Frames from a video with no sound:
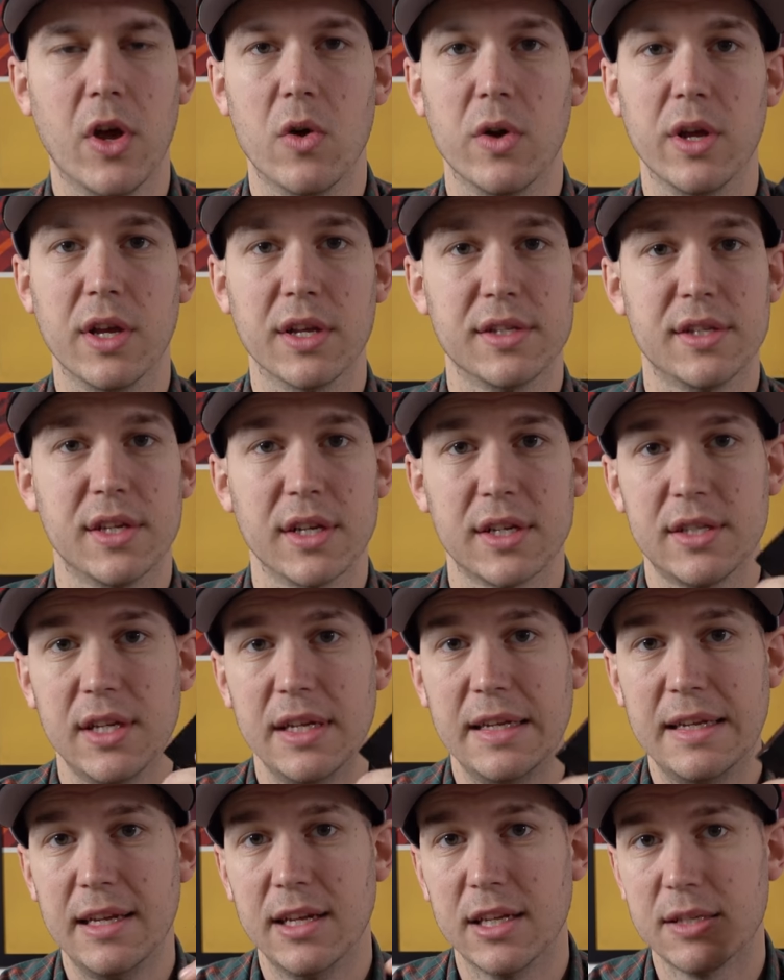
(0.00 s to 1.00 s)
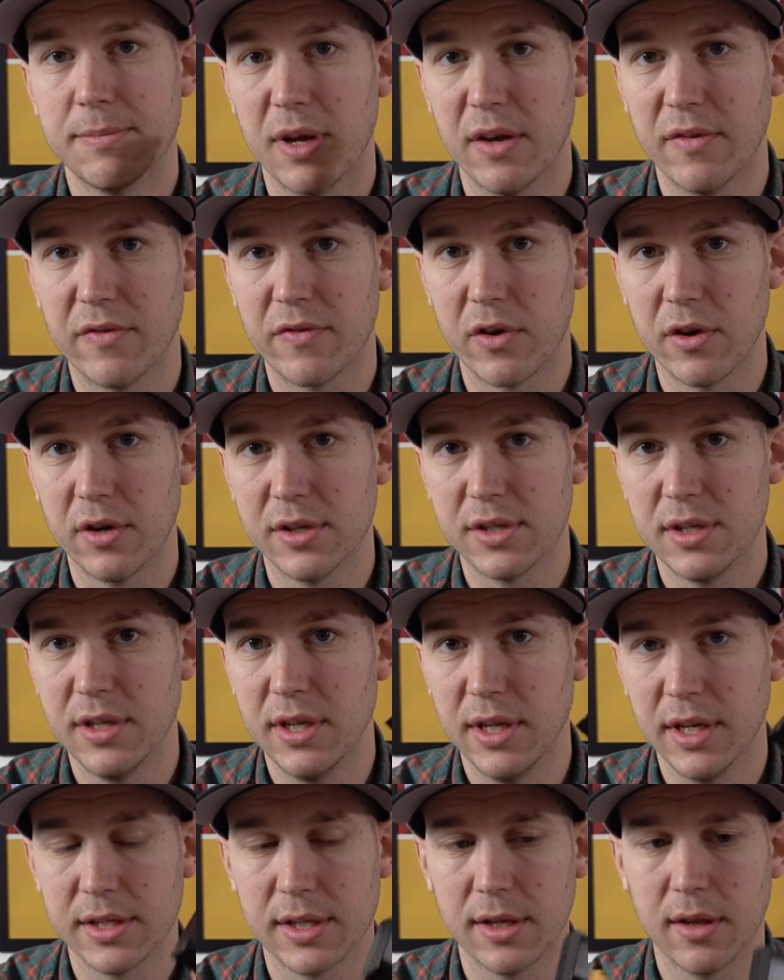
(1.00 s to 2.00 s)
owning a 60D as my first
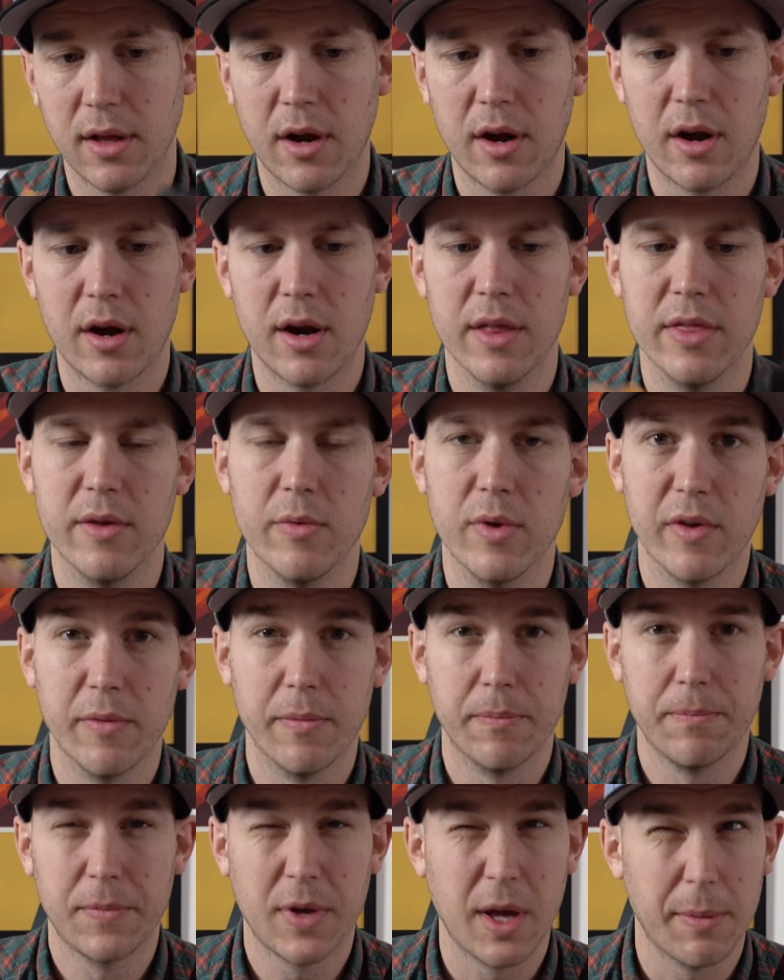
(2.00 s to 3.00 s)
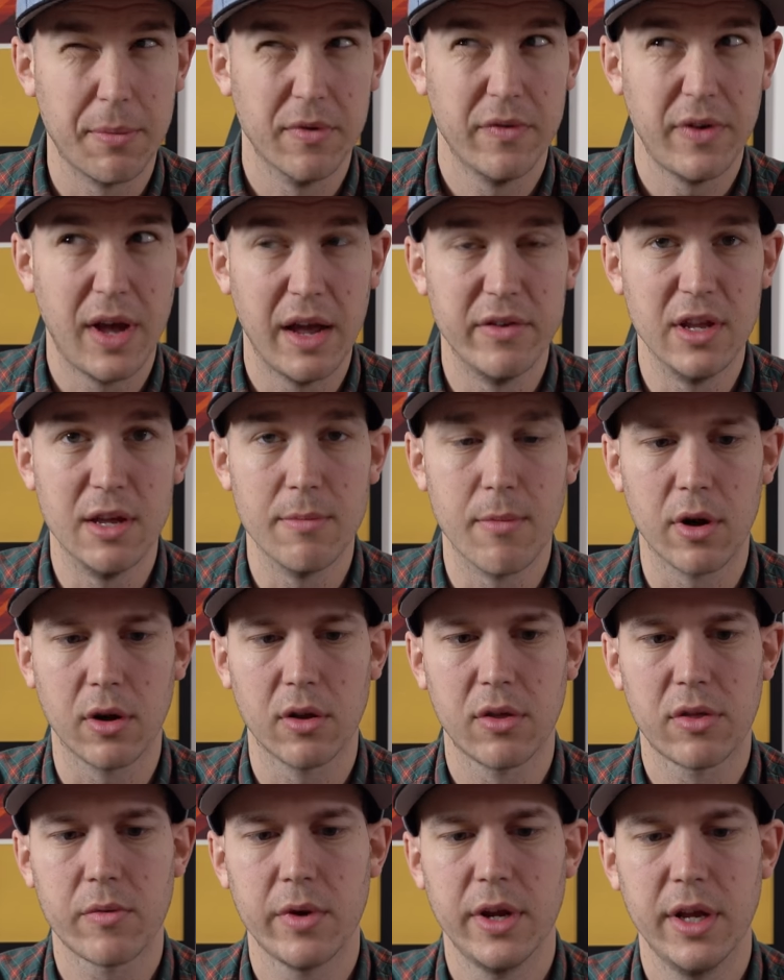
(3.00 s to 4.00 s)
DSLR, and then we have a couple 5D
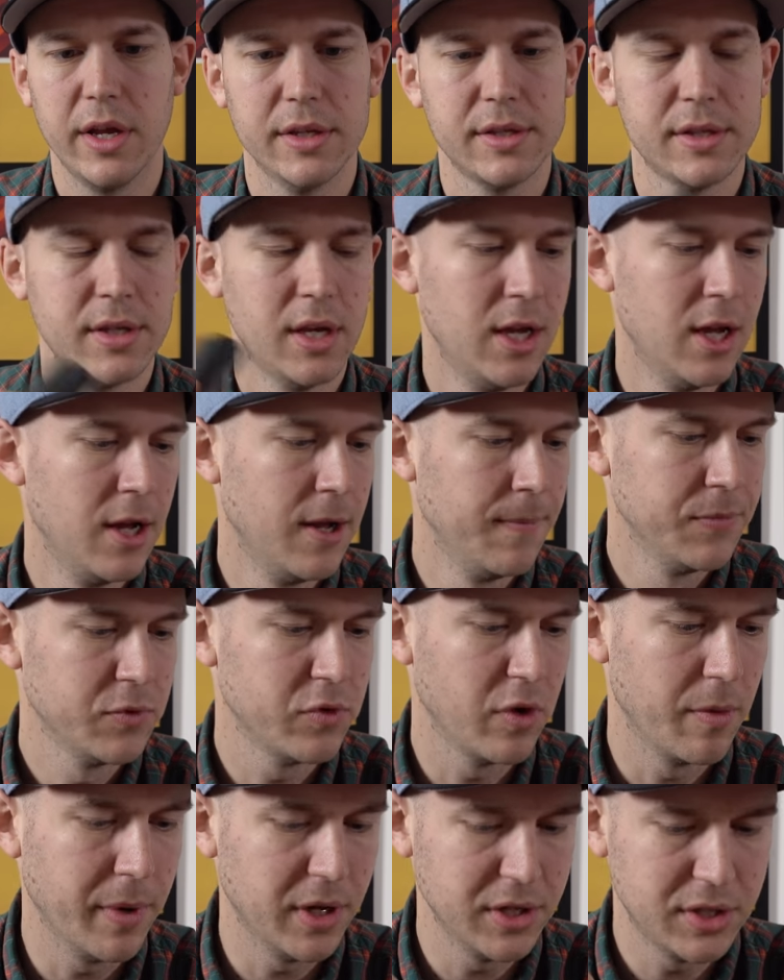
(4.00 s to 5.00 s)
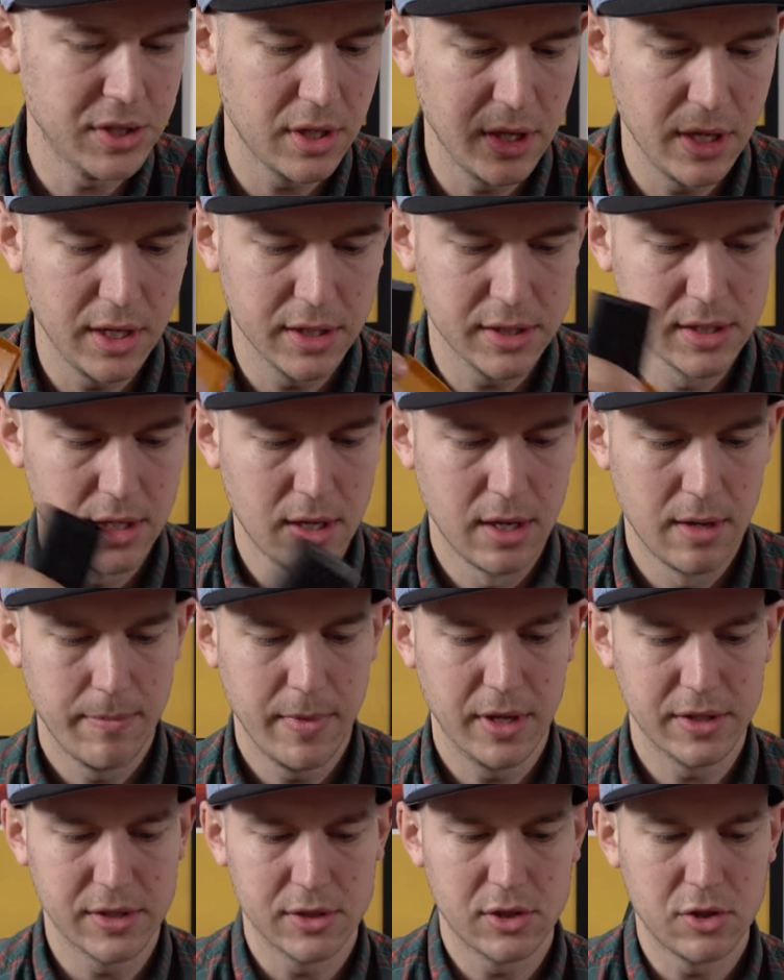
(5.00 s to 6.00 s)
Mark IIIs. So we have a bunch of these,
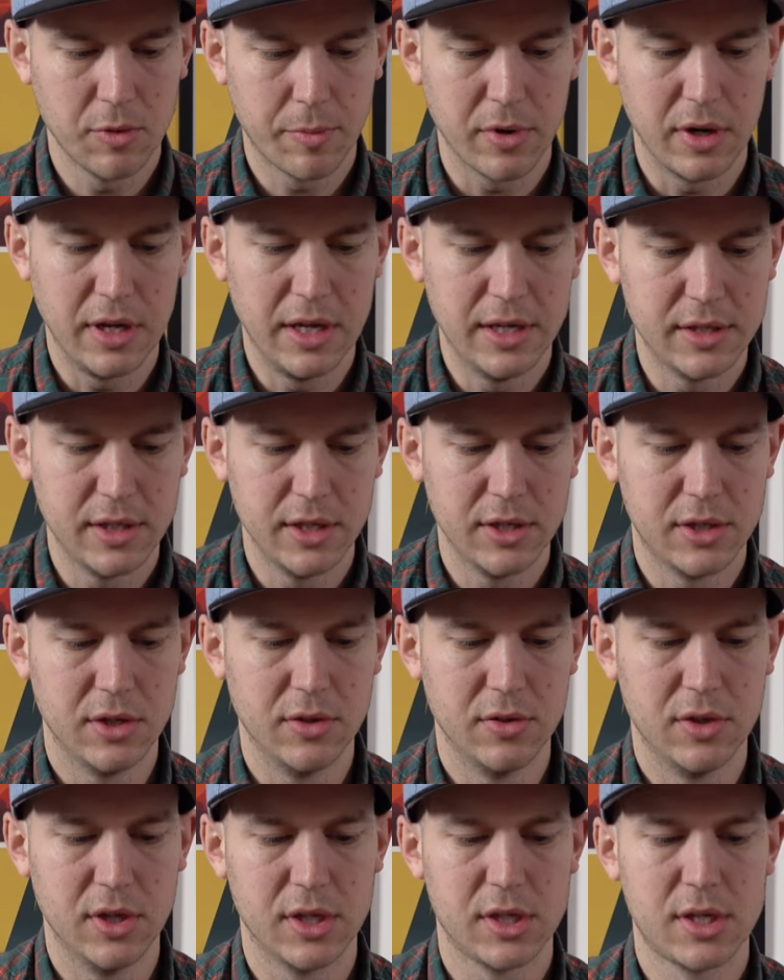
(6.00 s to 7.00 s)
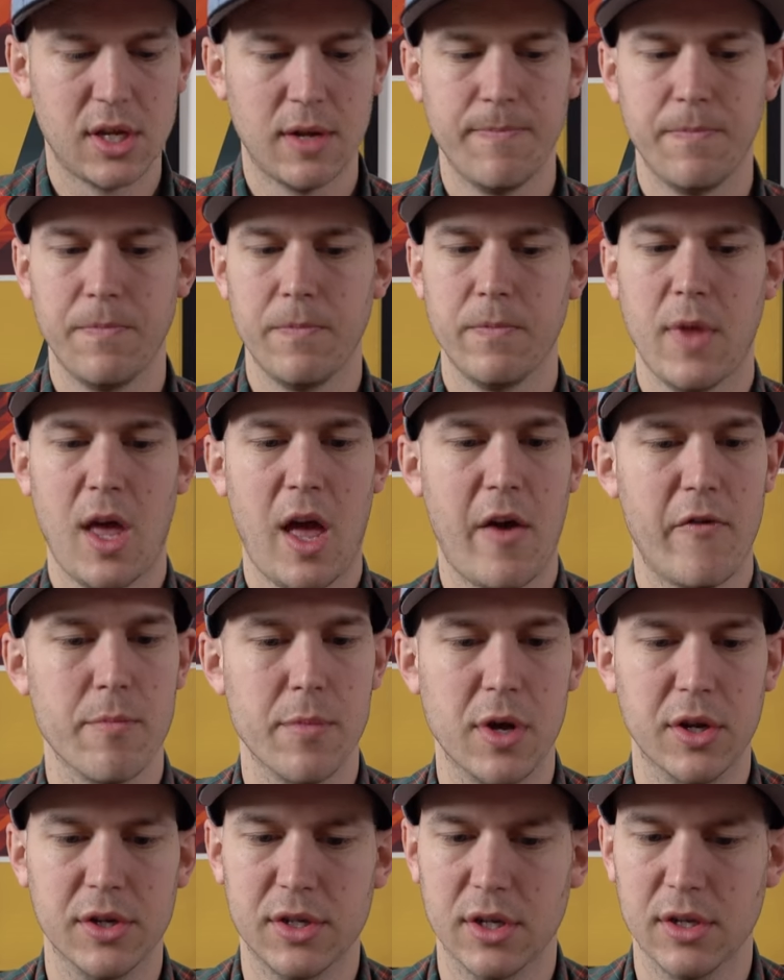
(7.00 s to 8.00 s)
makes it super easy to just have a
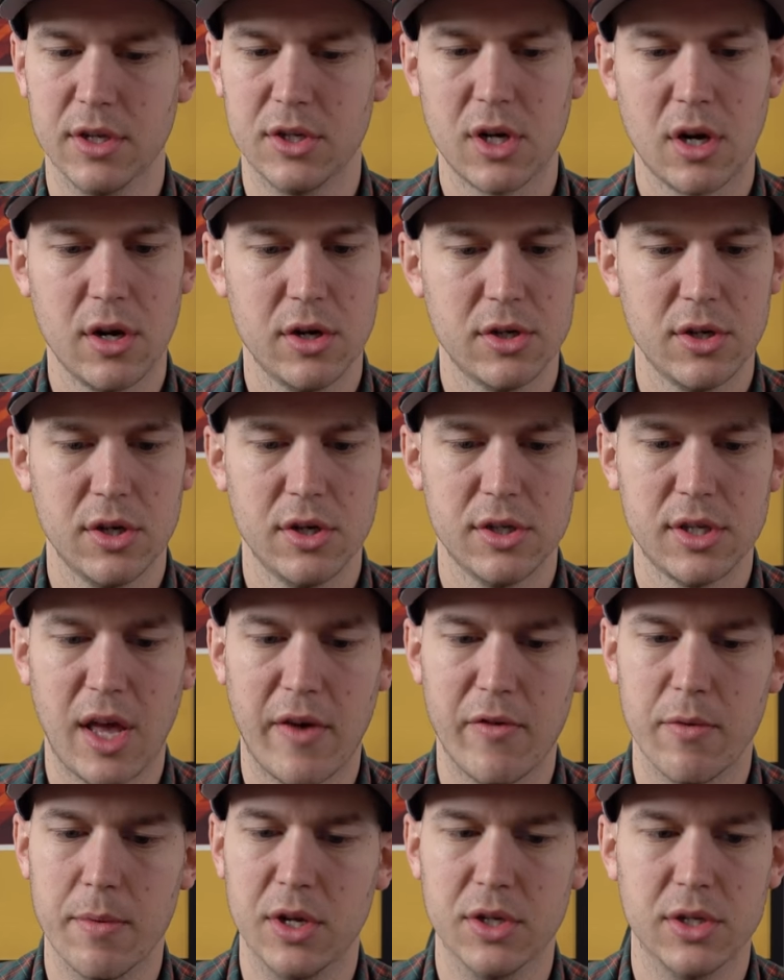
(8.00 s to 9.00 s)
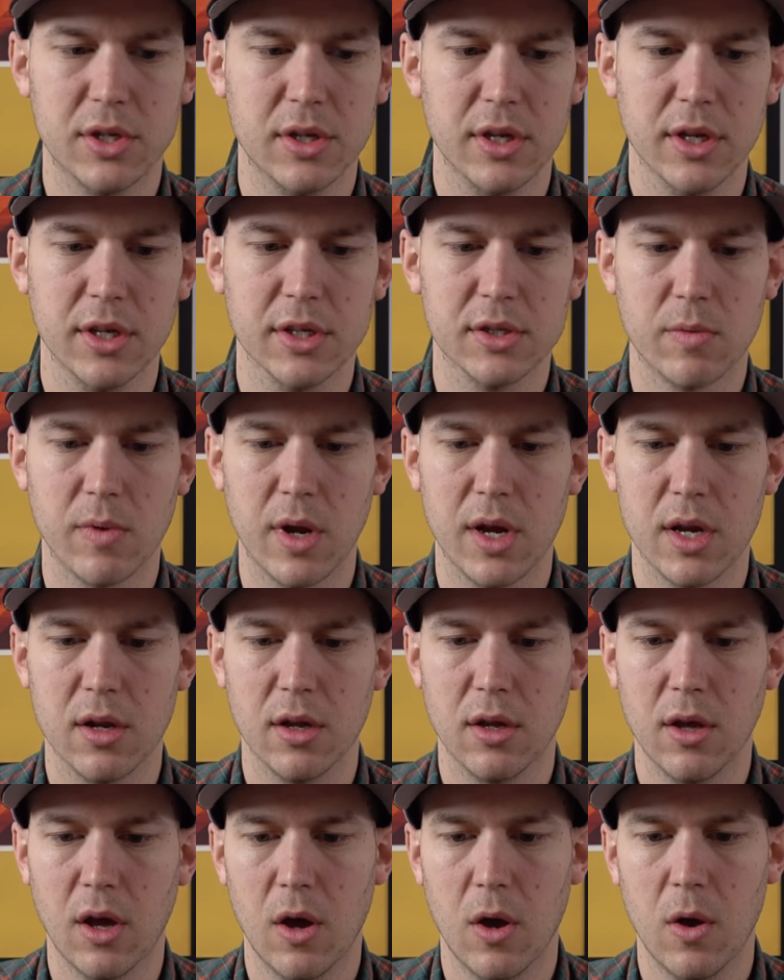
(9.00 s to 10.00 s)
bunch of the chargers, have a bunch of these ready
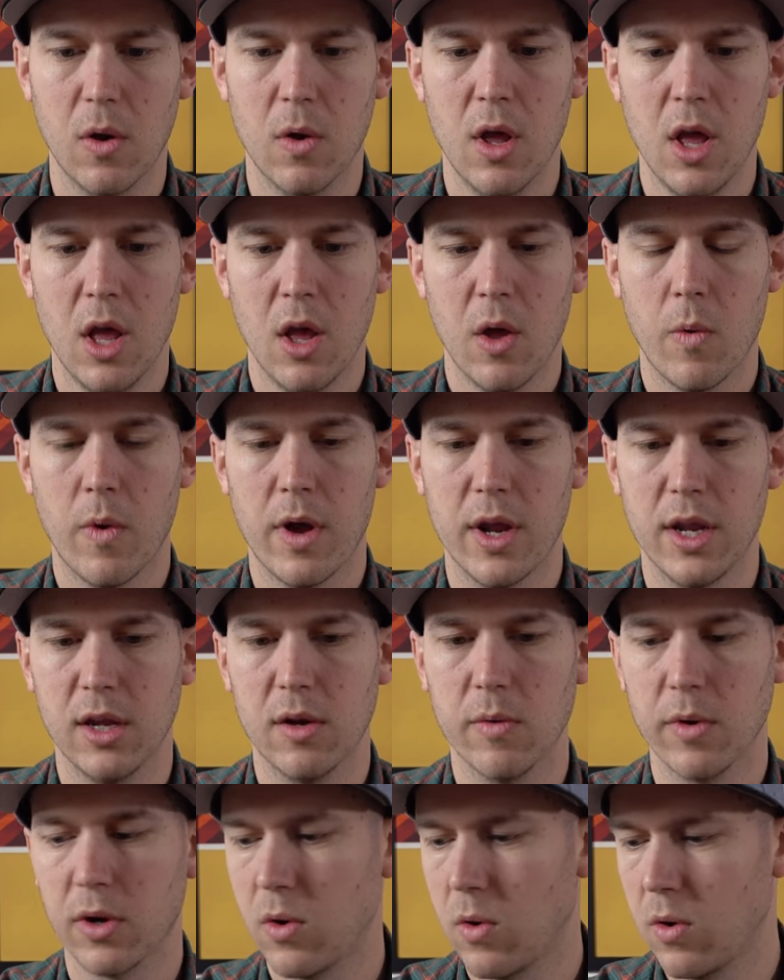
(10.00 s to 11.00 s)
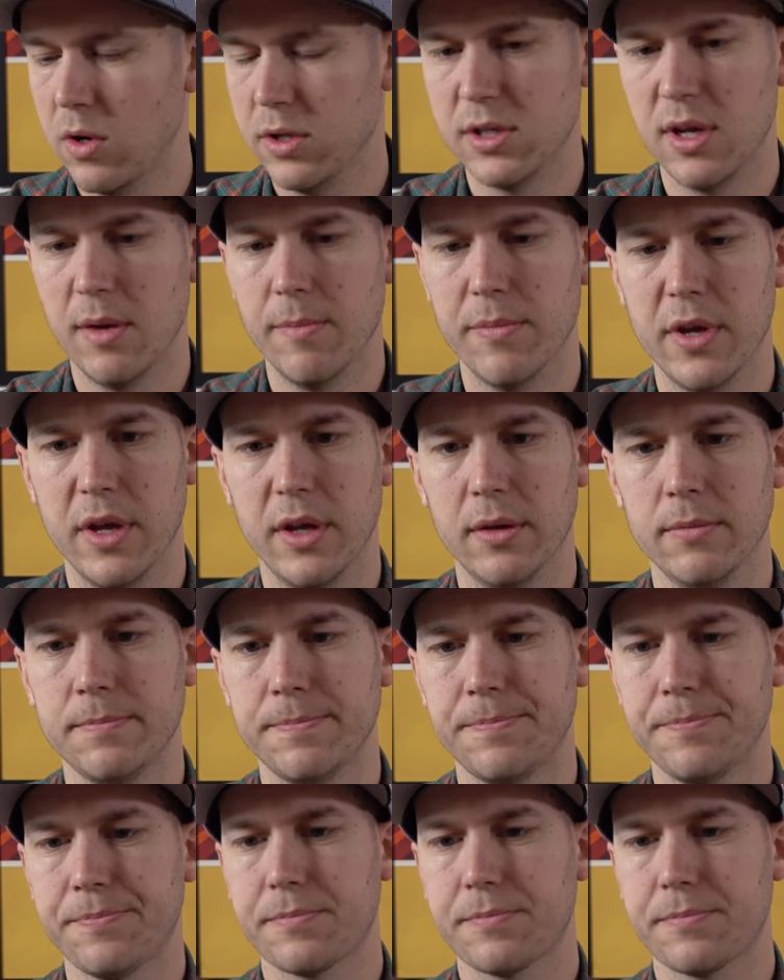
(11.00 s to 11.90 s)
to go. If I need to record something,